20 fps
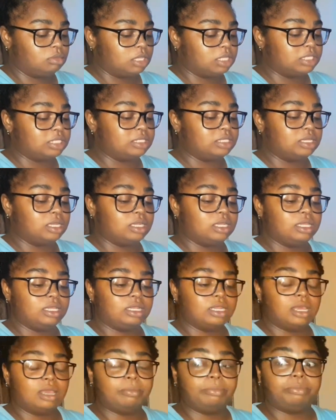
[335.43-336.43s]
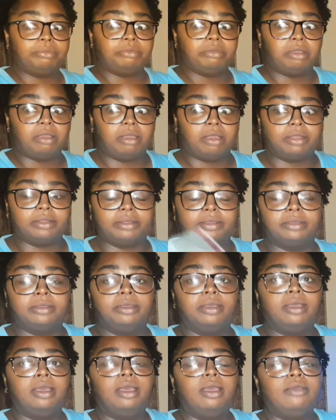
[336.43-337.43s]
studying abroad.
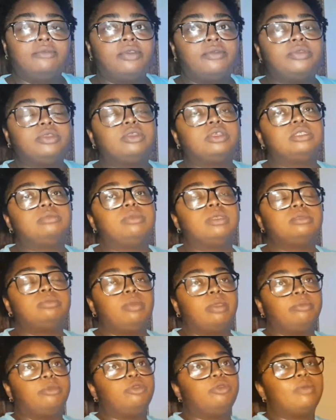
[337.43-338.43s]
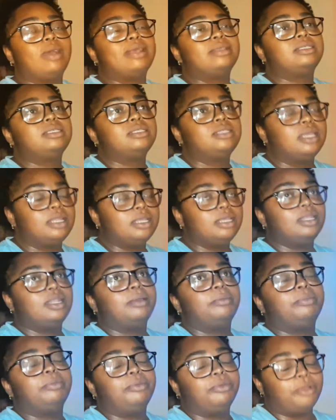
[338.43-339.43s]
Favorite Christmas memory while studying
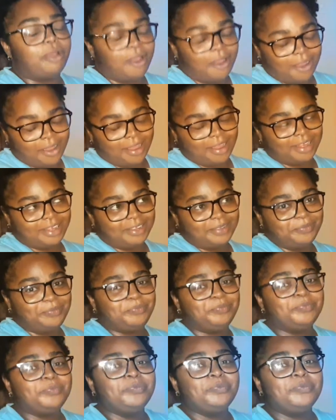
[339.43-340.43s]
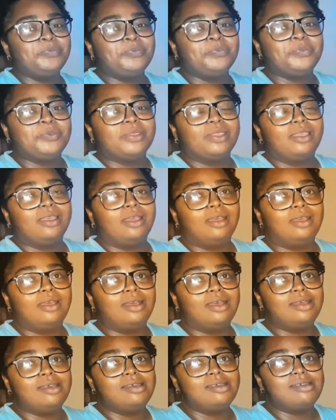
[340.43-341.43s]
abroad.
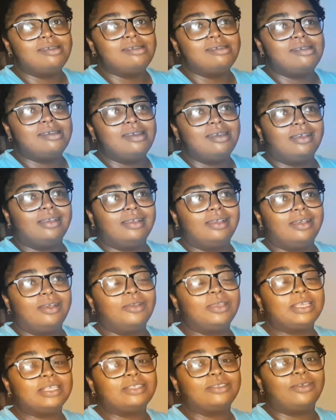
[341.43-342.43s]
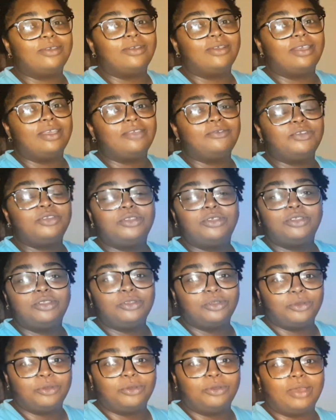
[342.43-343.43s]
Okay, so if you didn't
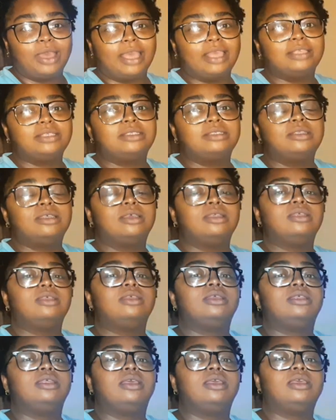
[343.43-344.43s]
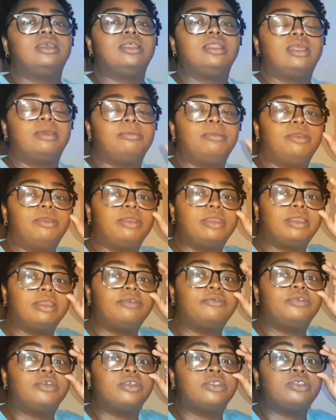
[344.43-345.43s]
know, I studied in
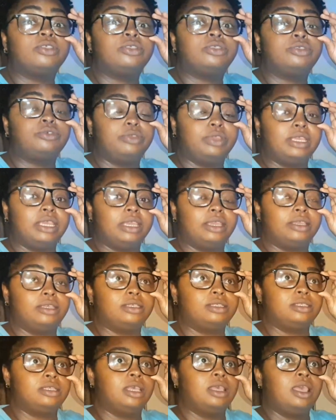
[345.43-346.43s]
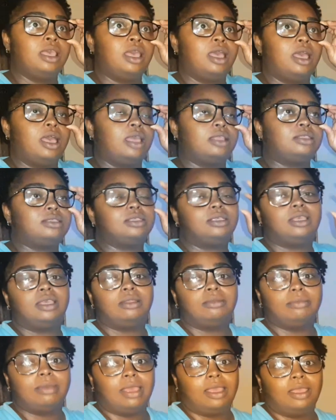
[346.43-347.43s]
America for 3 years to
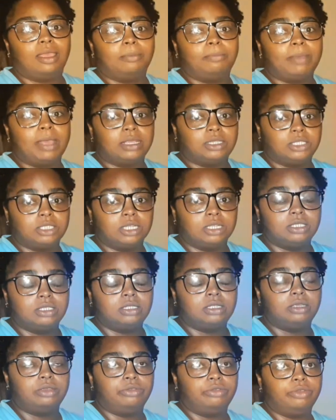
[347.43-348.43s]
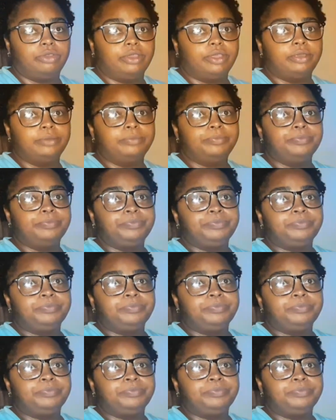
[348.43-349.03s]
get my bachelor's degree.